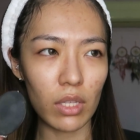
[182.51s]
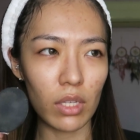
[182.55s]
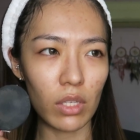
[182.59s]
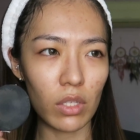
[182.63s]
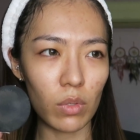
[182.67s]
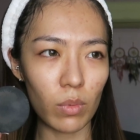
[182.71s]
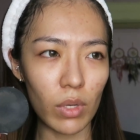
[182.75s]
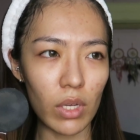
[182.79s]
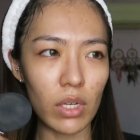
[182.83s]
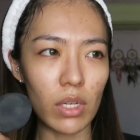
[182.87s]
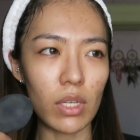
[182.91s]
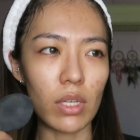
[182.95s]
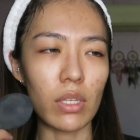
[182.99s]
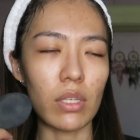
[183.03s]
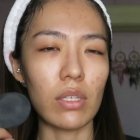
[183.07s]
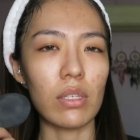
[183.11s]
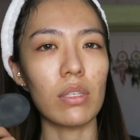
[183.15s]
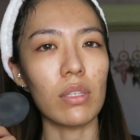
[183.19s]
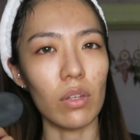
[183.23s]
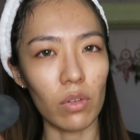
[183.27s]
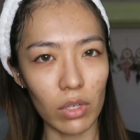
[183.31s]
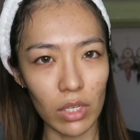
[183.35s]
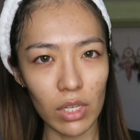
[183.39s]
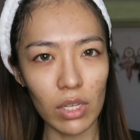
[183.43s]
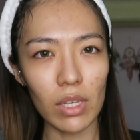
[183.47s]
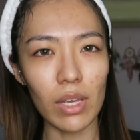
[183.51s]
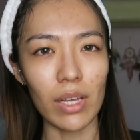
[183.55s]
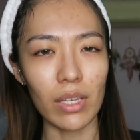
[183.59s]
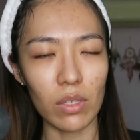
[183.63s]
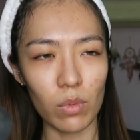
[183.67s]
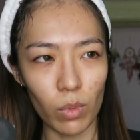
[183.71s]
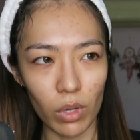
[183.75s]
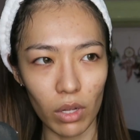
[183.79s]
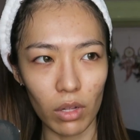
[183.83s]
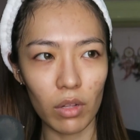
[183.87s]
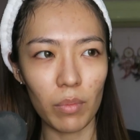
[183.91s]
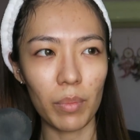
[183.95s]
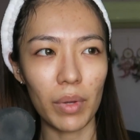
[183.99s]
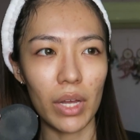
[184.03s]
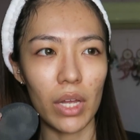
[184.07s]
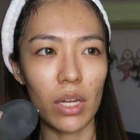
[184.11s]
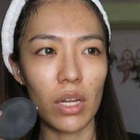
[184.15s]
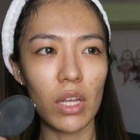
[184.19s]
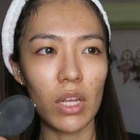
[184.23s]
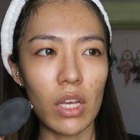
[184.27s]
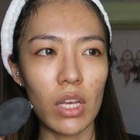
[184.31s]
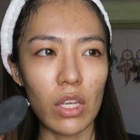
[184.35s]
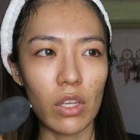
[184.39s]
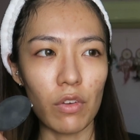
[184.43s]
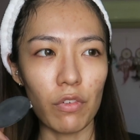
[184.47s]
This one is silky as well, but
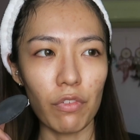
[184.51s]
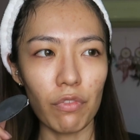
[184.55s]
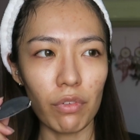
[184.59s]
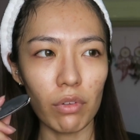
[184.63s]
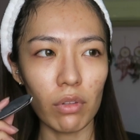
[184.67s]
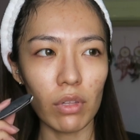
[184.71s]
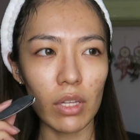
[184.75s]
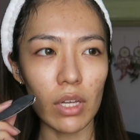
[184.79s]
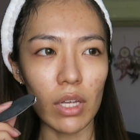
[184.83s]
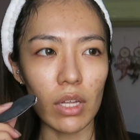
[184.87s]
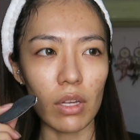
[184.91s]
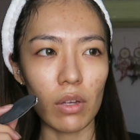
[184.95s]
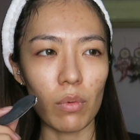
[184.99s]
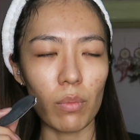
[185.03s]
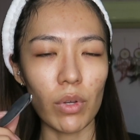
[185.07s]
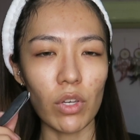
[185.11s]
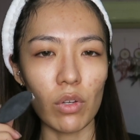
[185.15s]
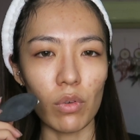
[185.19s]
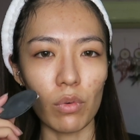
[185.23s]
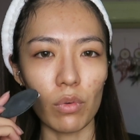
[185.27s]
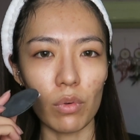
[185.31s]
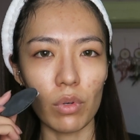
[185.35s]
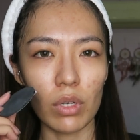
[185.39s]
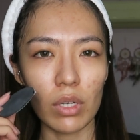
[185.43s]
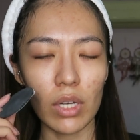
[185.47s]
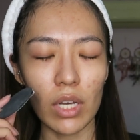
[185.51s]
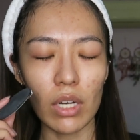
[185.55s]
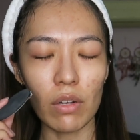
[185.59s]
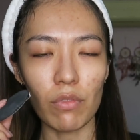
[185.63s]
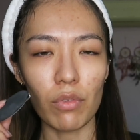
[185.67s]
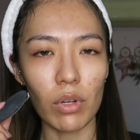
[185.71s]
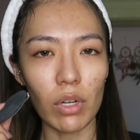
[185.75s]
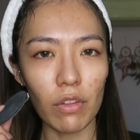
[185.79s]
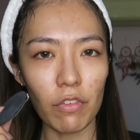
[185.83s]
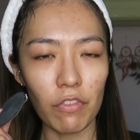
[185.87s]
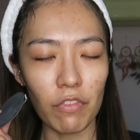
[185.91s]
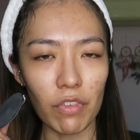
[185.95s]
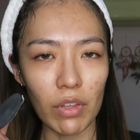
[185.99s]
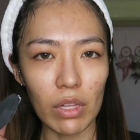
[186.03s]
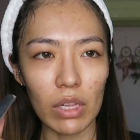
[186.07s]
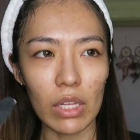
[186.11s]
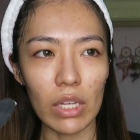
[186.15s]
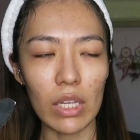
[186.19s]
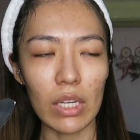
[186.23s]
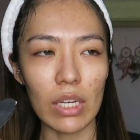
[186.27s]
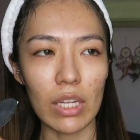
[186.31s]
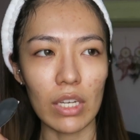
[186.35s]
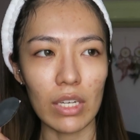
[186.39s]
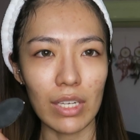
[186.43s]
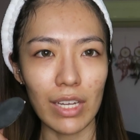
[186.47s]
you feel like when you kind of really feel
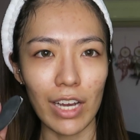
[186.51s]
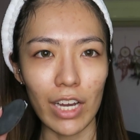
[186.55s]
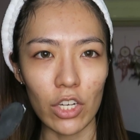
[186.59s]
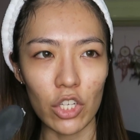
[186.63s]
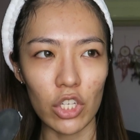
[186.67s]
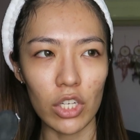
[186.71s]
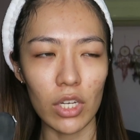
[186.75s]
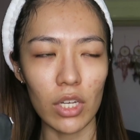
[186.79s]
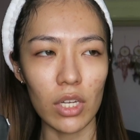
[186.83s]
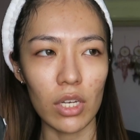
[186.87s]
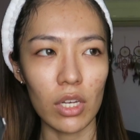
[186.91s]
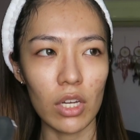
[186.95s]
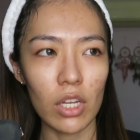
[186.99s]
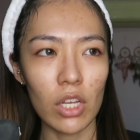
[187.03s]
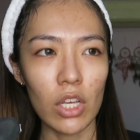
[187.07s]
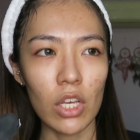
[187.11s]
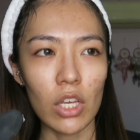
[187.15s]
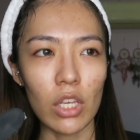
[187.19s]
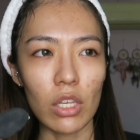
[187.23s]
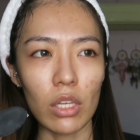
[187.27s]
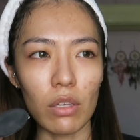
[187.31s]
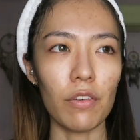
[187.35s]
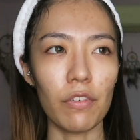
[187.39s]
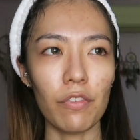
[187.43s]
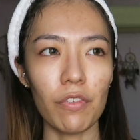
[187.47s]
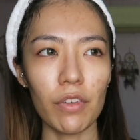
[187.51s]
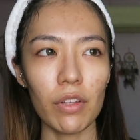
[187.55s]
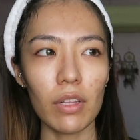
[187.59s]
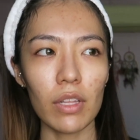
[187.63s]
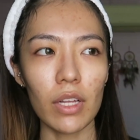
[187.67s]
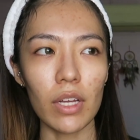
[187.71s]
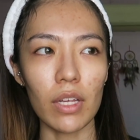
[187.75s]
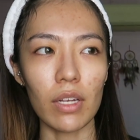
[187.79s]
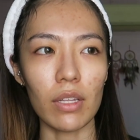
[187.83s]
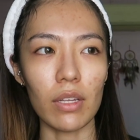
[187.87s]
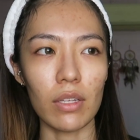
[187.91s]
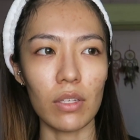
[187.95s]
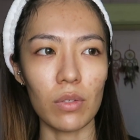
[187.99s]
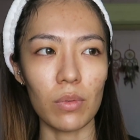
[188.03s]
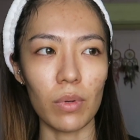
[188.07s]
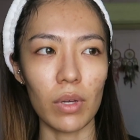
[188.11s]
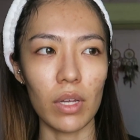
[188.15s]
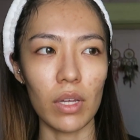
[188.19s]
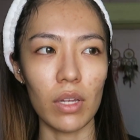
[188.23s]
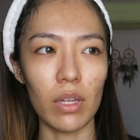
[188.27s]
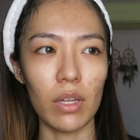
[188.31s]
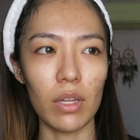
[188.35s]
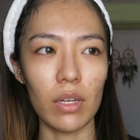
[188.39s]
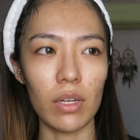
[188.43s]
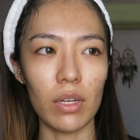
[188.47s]
it and touch it, you feel like this
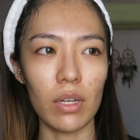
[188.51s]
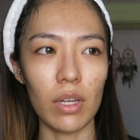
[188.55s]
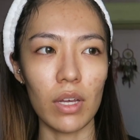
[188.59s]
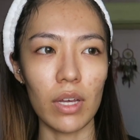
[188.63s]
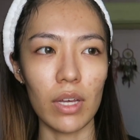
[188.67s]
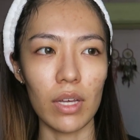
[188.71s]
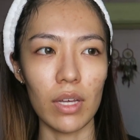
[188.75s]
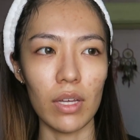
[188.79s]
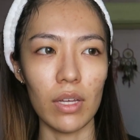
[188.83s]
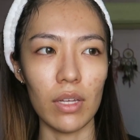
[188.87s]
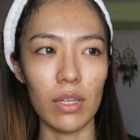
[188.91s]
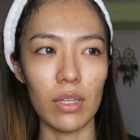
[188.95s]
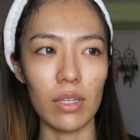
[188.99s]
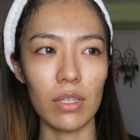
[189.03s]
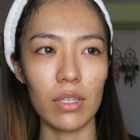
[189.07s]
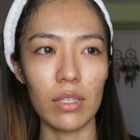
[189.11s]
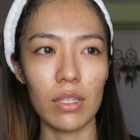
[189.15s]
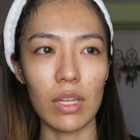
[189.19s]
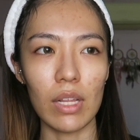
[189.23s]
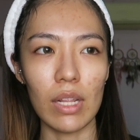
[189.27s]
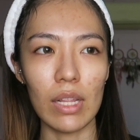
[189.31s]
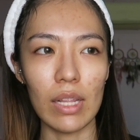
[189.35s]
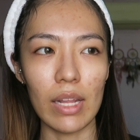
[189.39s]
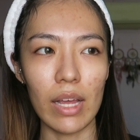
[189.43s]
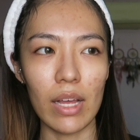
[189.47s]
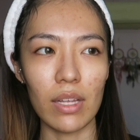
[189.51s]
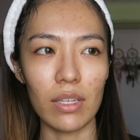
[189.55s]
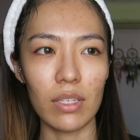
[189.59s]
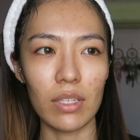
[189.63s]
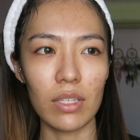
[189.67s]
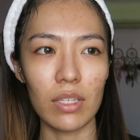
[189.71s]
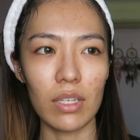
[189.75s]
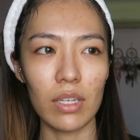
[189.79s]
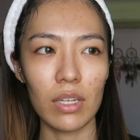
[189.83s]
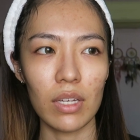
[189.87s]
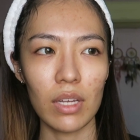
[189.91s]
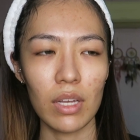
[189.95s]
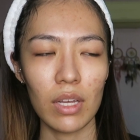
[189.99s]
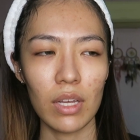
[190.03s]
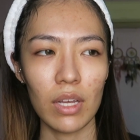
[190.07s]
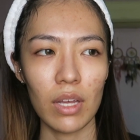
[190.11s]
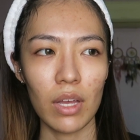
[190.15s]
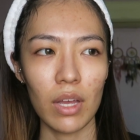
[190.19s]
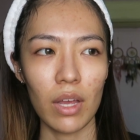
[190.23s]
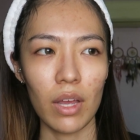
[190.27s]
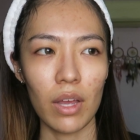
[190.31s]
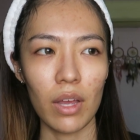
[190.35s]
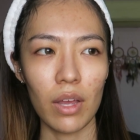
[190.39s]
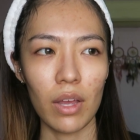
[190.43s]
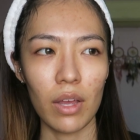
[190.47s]
one is less,
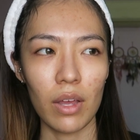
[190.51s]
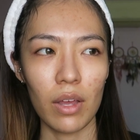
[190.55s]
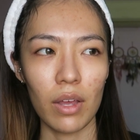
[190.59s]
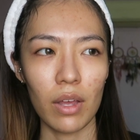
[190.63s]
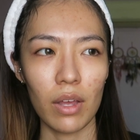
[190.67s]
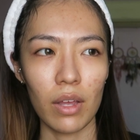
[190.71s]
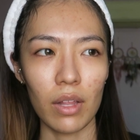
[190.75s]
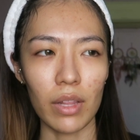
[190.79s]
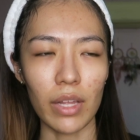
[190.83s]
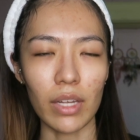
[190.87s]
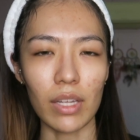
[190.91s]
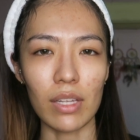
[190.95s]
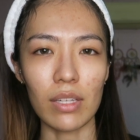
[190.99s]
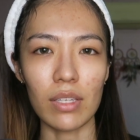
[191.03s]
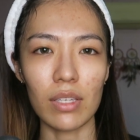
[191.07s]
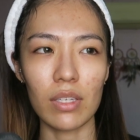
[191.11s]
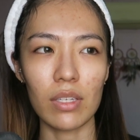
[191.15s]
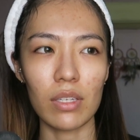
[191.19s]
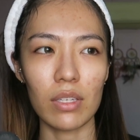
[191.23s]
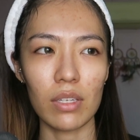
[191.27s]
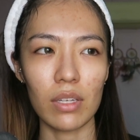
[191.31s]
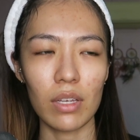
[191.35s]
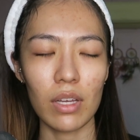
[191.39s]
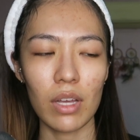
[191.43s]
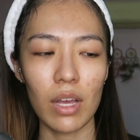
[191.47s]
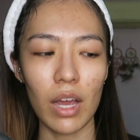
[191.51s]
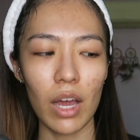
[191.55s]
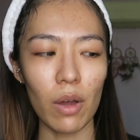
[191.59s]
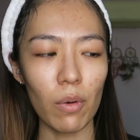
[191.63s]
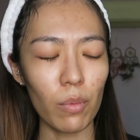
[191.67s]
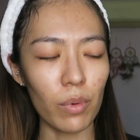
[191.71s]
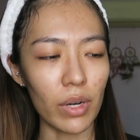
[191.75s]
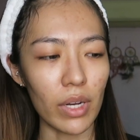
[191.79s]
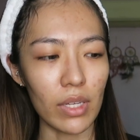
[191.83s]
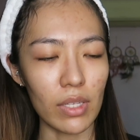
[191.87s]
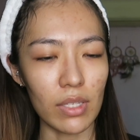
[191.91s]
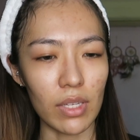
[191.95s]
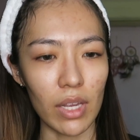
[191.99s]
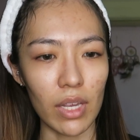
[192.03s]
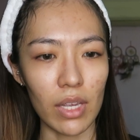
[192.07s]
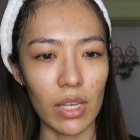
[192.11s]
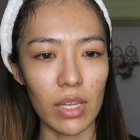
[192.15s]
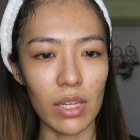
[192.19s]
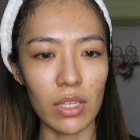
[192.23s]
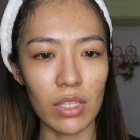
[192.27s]
like it's, how would I say it?